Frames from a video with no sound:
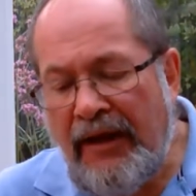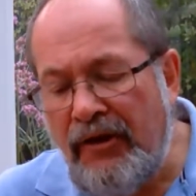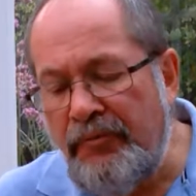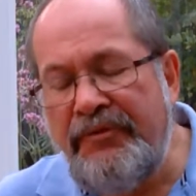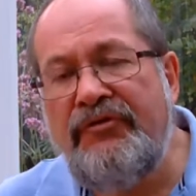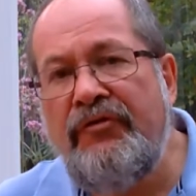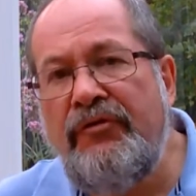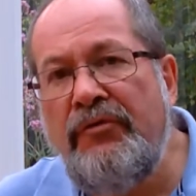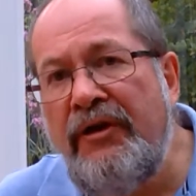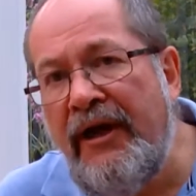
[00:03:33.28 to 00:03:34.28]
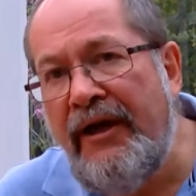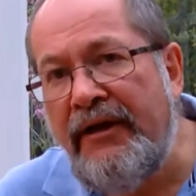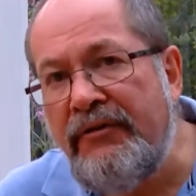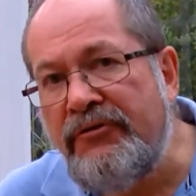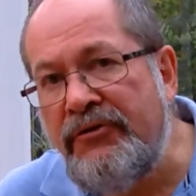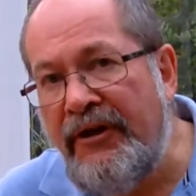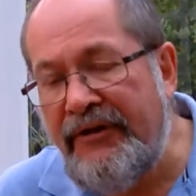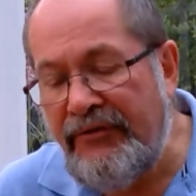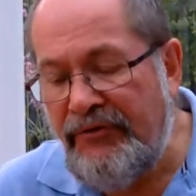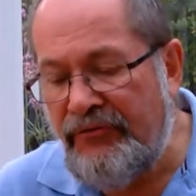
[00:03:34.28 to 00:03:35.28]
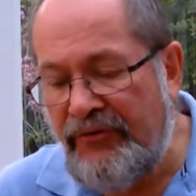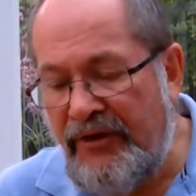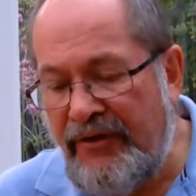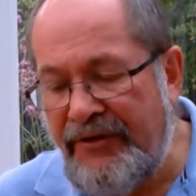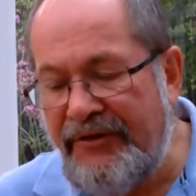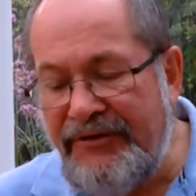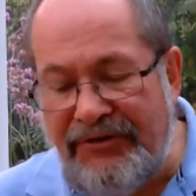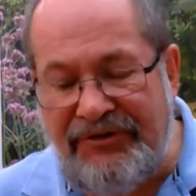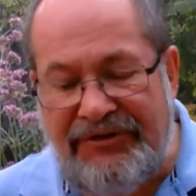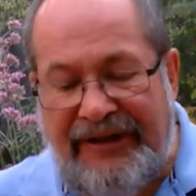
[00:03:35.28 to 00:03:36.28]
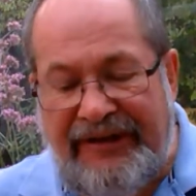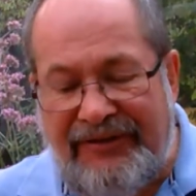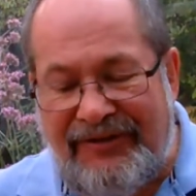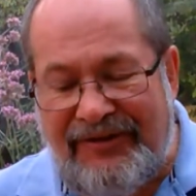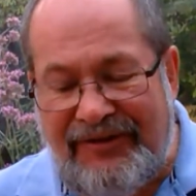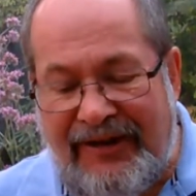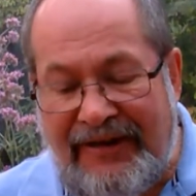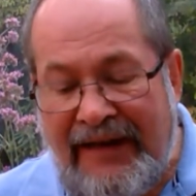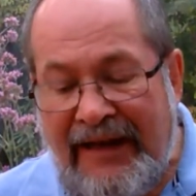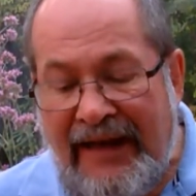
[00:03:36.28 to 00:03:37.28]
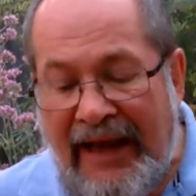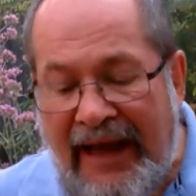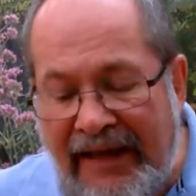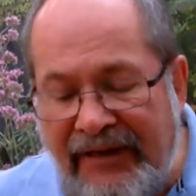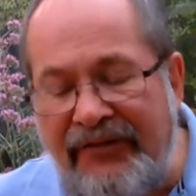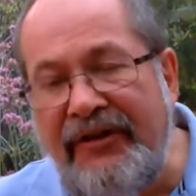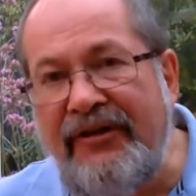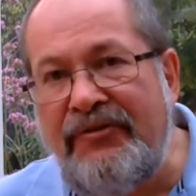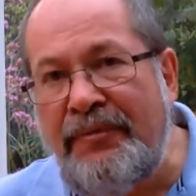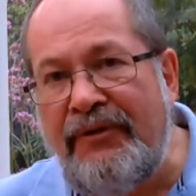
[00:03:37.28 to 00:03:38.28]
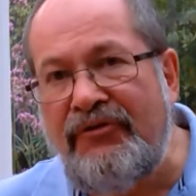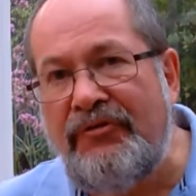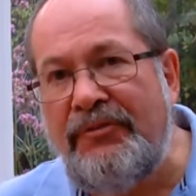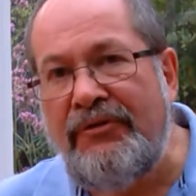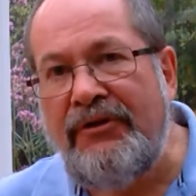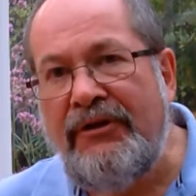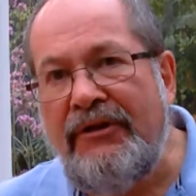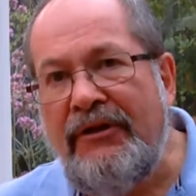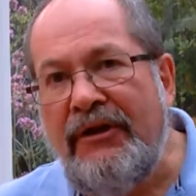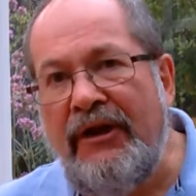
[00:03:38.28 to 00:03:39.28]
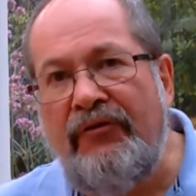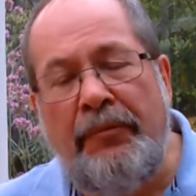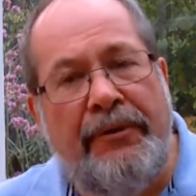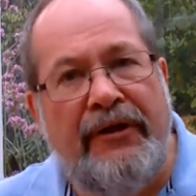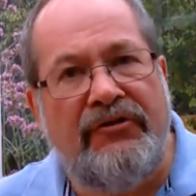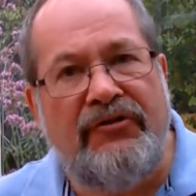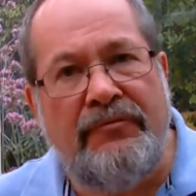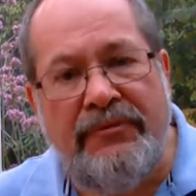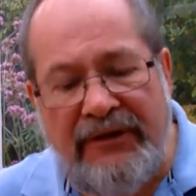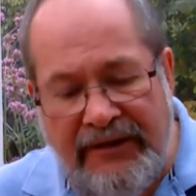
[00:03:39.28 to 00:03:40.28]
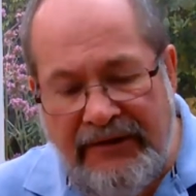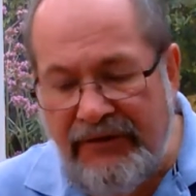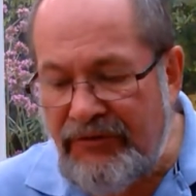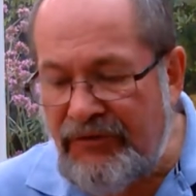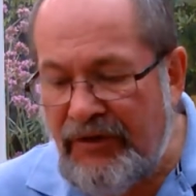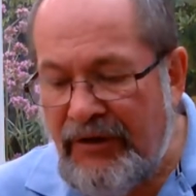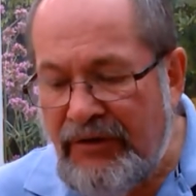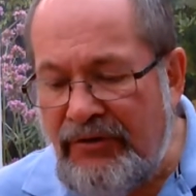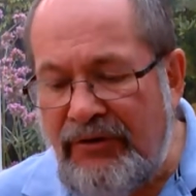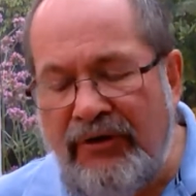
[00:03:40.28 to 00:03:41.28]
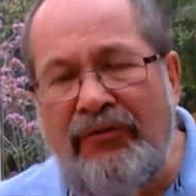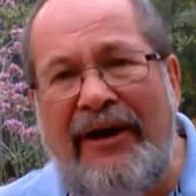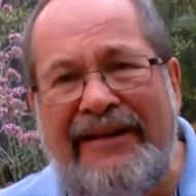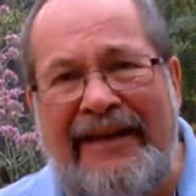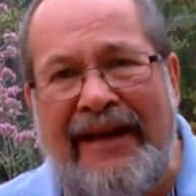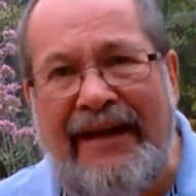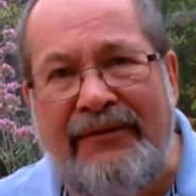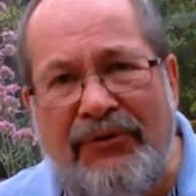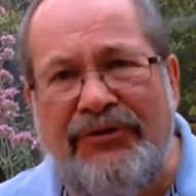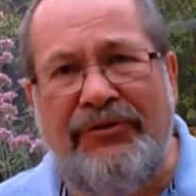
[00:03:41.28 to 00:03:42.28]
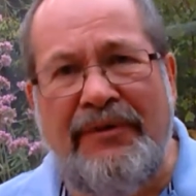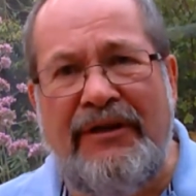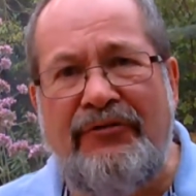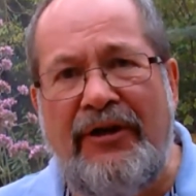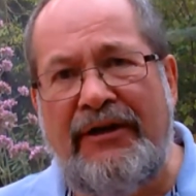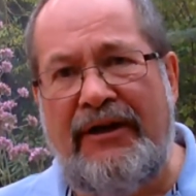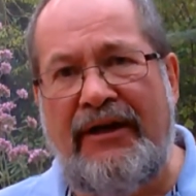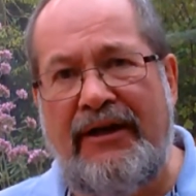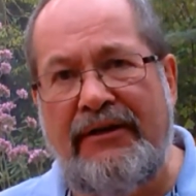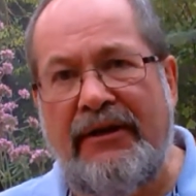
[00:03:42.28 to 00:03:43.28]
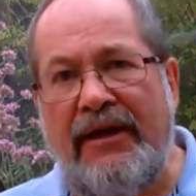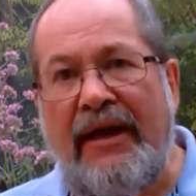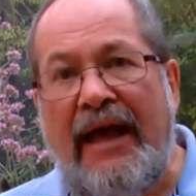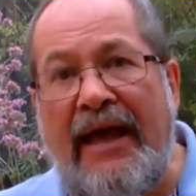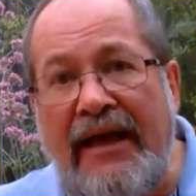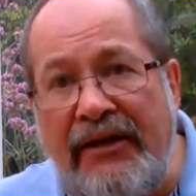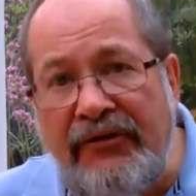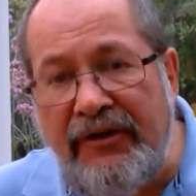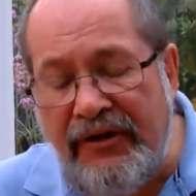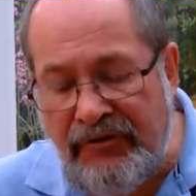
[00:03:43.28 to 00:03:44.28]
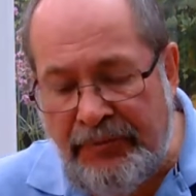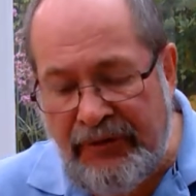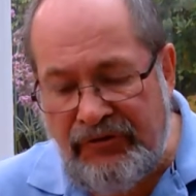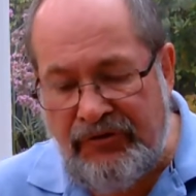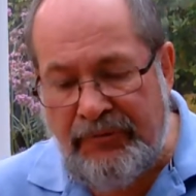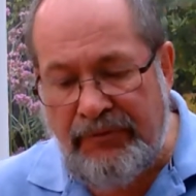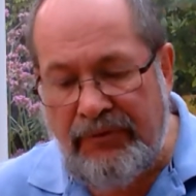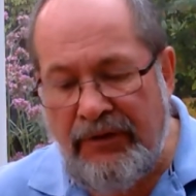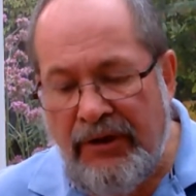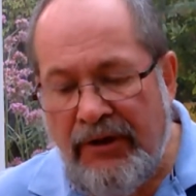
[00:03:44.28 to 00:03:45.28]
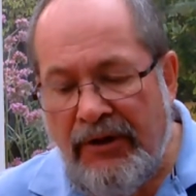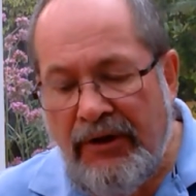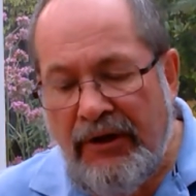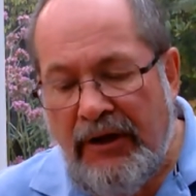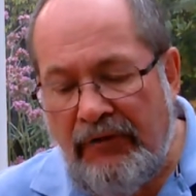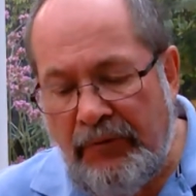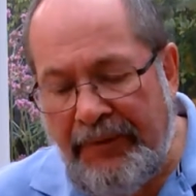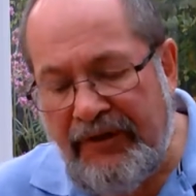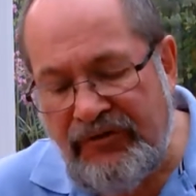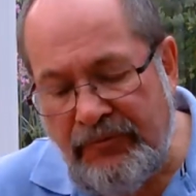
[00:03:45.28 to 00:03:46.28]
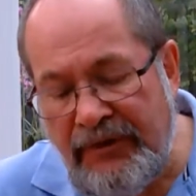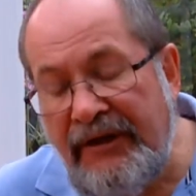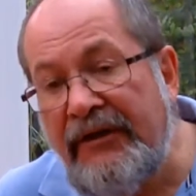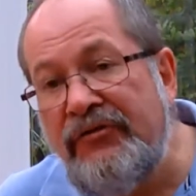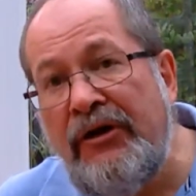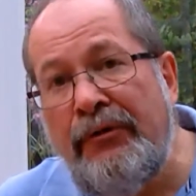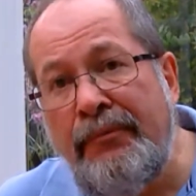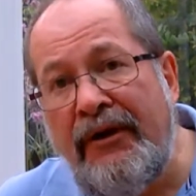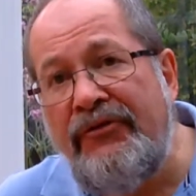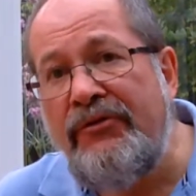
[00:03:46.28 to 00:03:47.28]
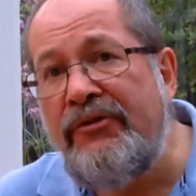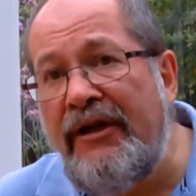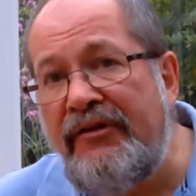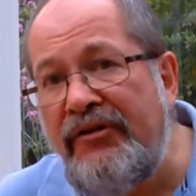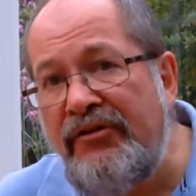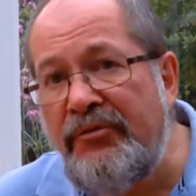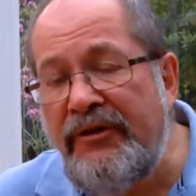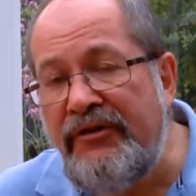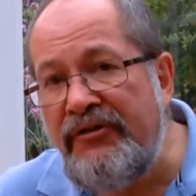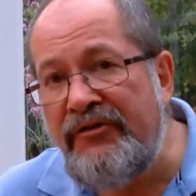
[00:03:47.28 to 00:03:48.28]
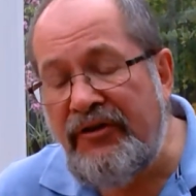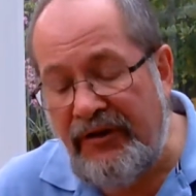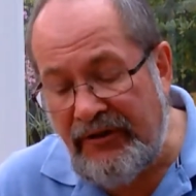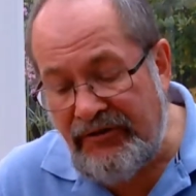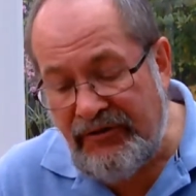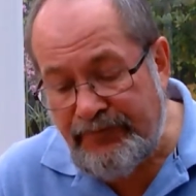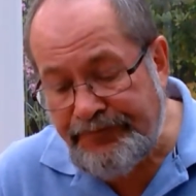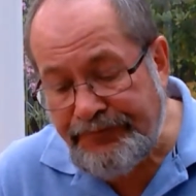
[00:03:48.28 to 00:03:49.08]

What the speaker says: "Help us if you can," cried out the father. Because Jesus said, anything is possible if a person believes. If I can, what do you mean if I can? Anything is possible if a person believes. Now in Matthew 19:26,